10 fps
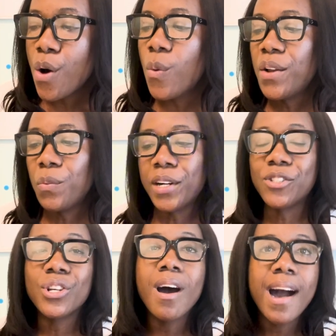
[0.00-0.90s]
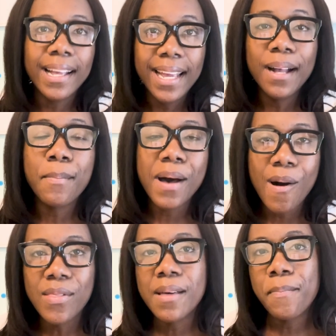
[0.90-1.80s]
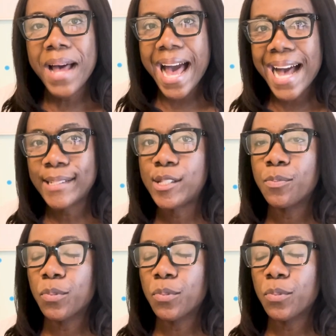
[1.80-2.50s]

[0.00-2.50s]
we're talking about the past